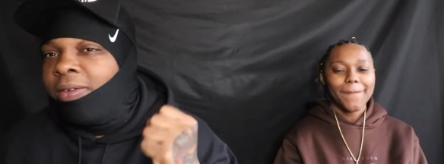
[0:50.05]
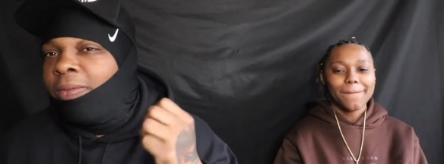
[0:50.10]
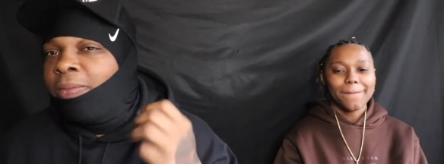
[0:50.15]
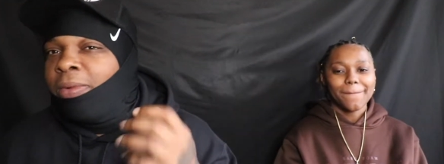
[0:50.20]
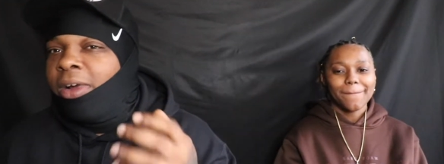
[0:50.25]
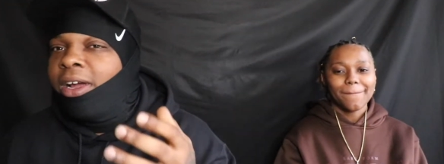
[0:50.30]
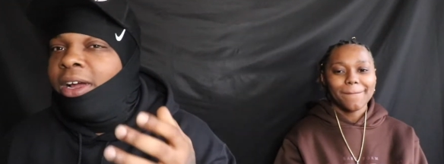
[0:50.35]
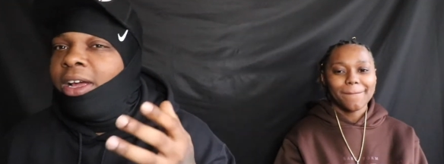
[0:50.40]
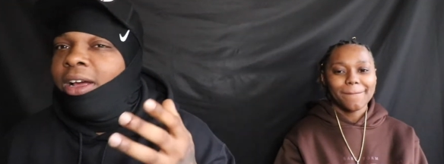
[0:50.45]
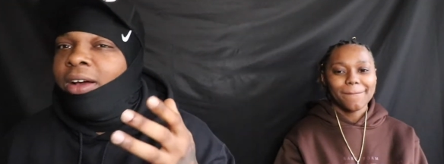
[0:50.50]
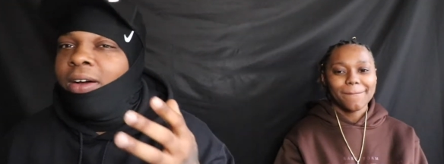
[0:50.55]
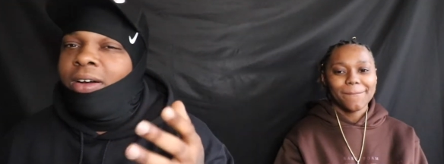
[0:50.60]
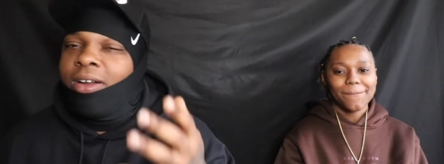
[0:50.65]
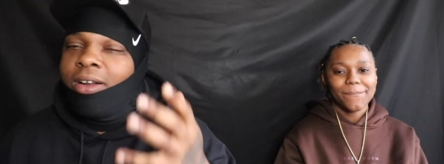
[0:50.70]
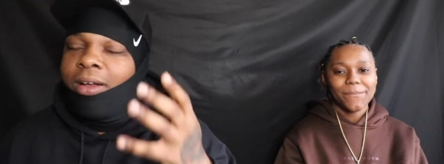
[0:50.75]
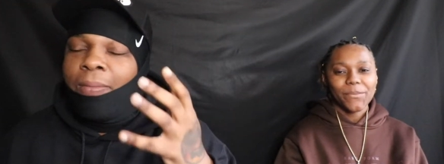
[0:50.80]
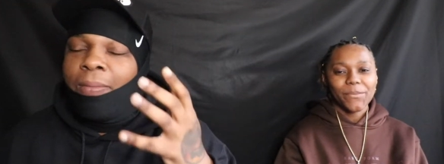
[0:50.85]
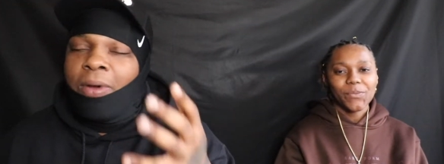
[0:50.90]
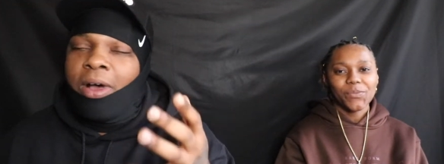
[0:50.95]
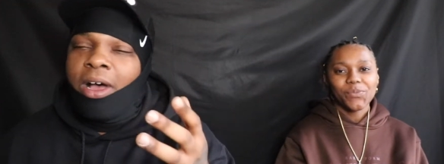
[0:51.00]
Speaker 1: we're bringing
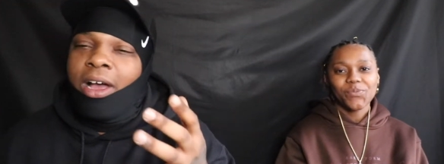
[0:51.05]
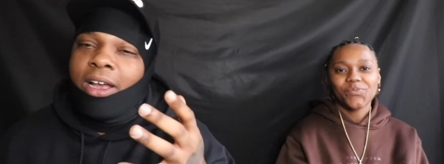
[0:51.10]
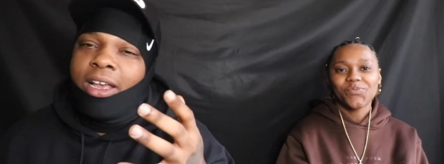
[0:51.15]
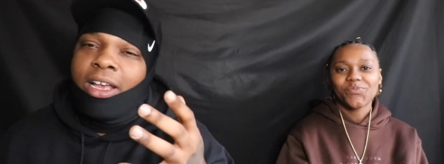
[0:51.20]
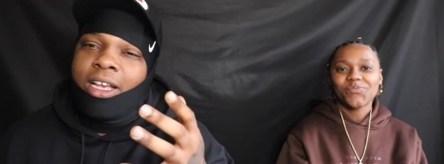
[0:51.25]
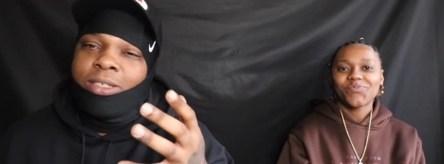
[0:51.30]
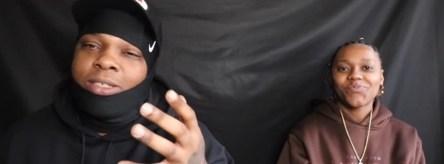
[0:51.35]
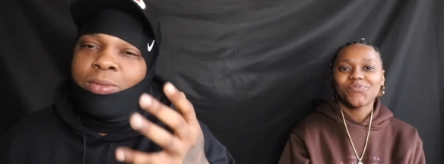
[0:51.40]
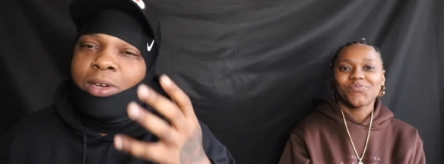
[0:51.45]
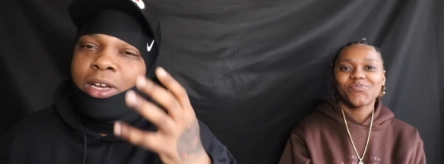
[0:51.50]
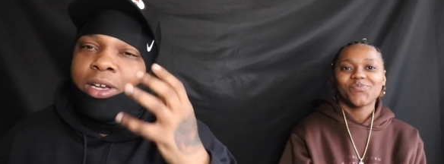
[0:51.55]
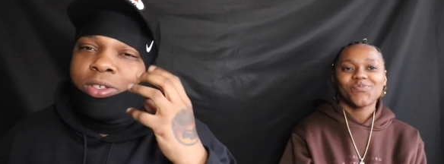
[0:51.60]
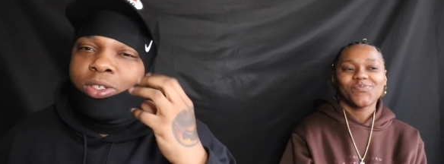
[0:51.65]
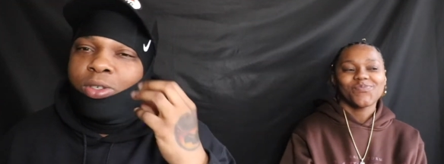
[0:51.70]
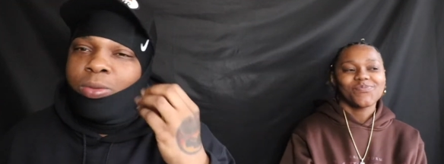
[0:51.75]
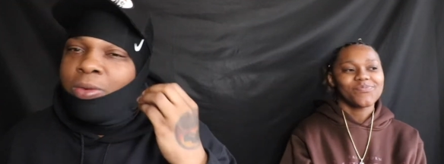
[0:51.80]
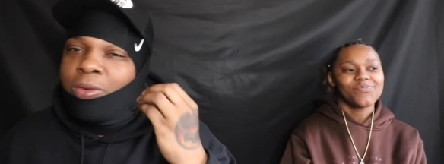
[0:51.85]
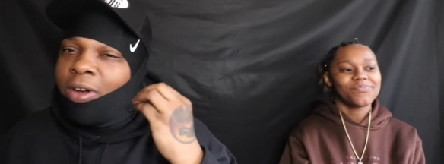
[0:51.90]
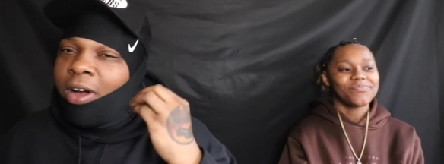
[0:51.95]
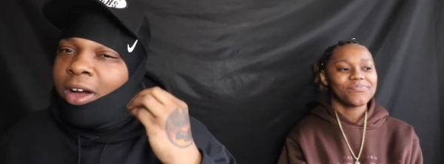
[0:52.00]
on a podcast, man.
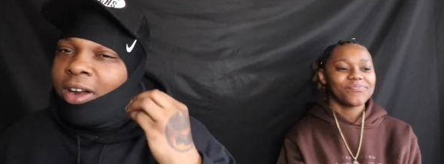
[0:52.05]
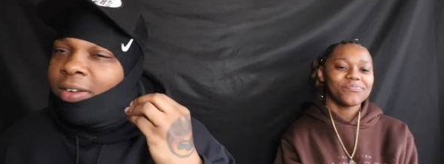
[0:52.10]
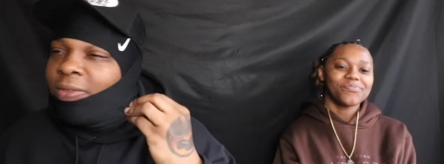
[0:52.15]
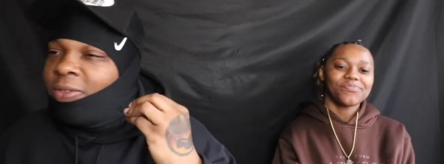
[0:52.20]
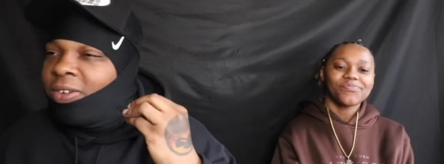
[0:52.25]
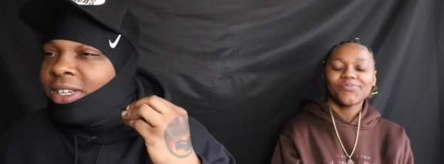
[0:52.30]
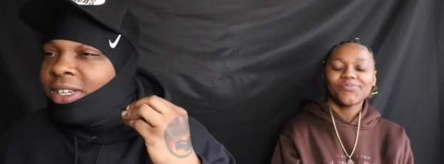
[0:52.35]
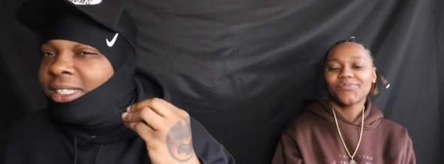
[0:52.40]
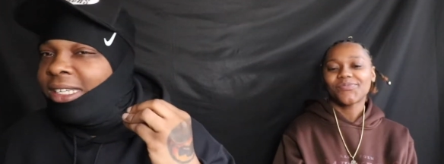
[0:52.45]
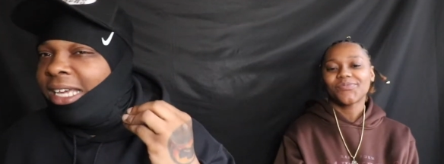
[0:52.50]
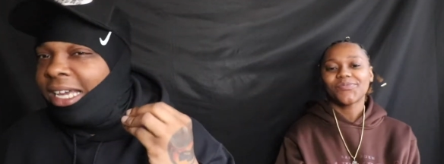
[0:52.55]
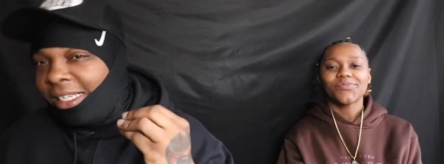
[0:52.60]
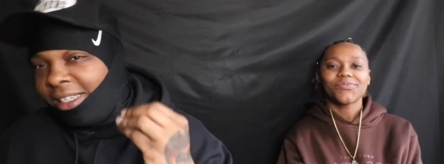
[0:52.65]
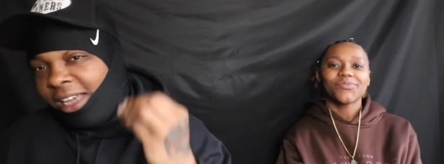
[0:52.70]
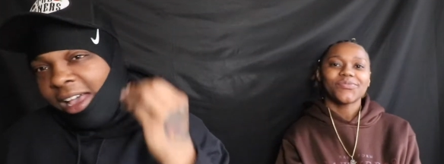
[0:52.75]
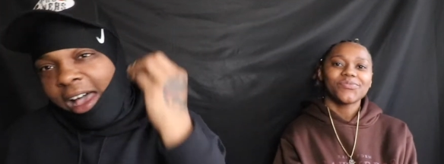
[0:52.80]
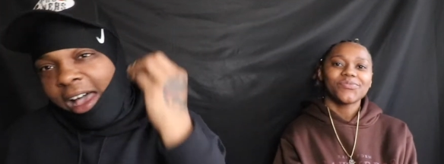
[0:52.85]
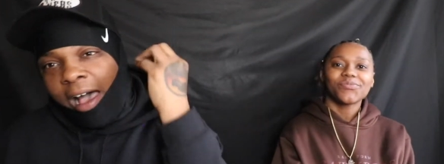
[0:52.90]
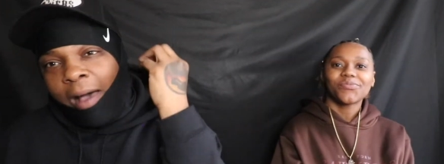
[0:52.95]
Super honored for this guest.